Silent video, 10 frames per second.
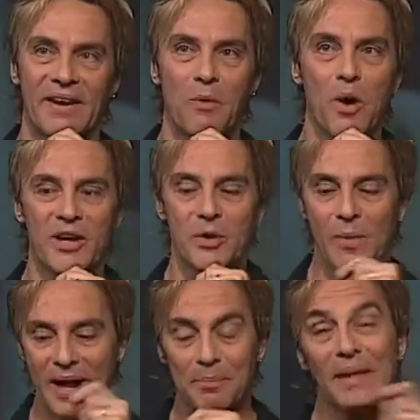And I wanted to
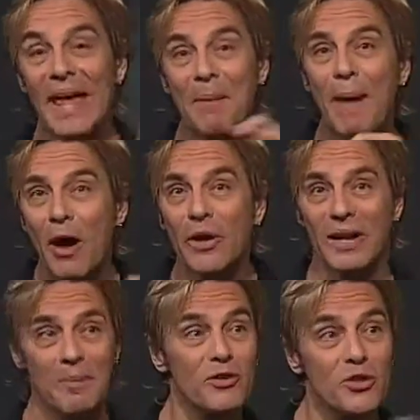write a play about
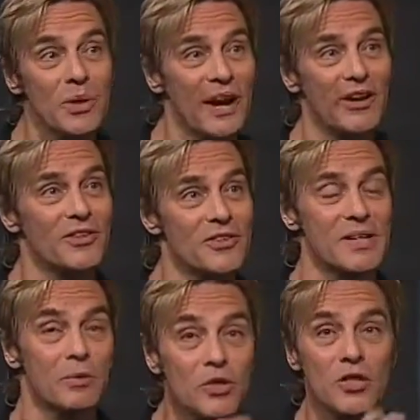it, about two characters
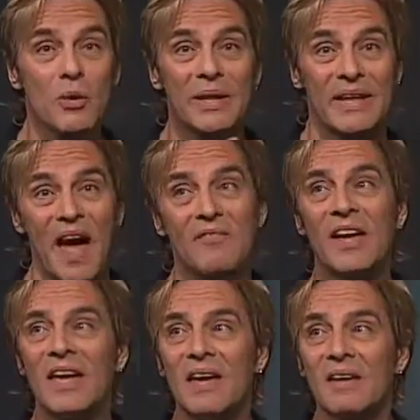that were so in love,
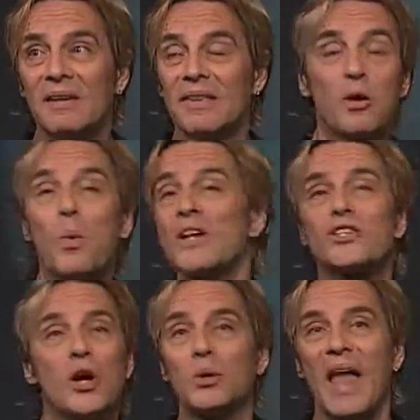there
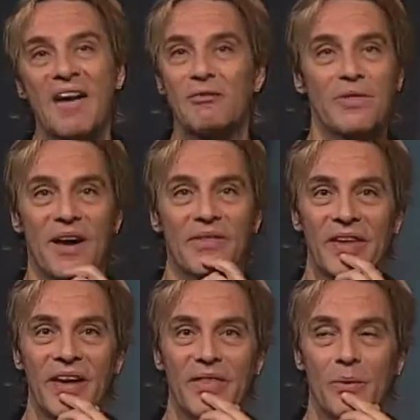was no life without
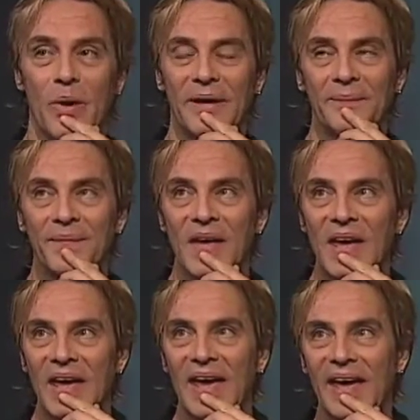the other one.
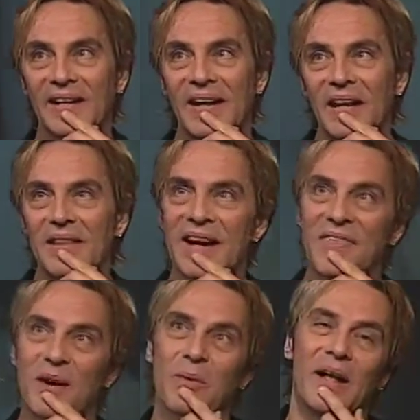And then I
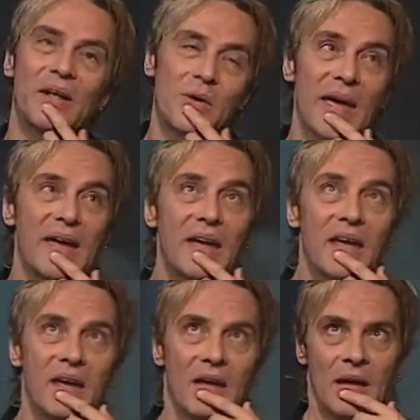thought, well, okay,
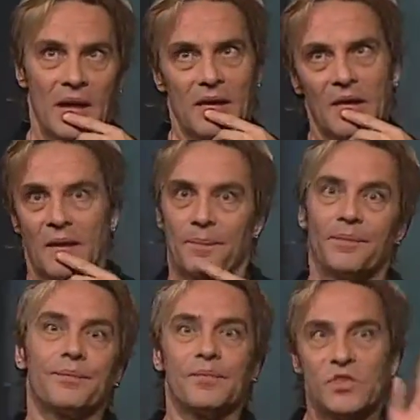
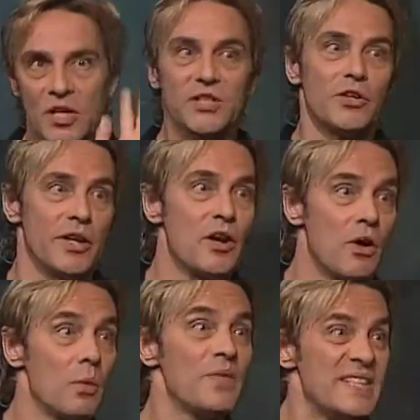just so you
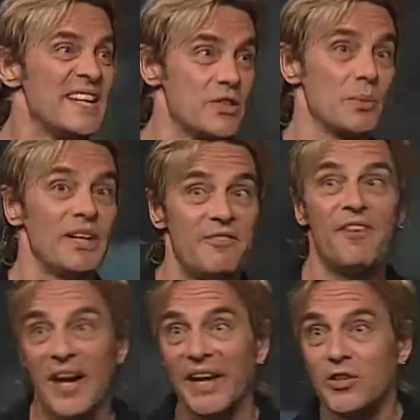know, these things are really
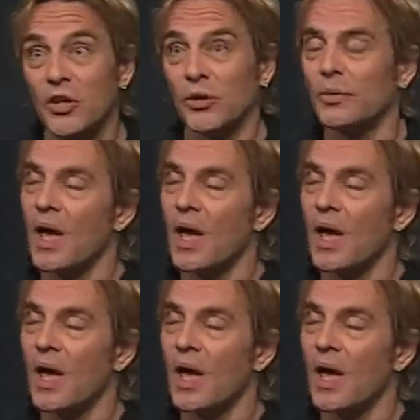funny, too.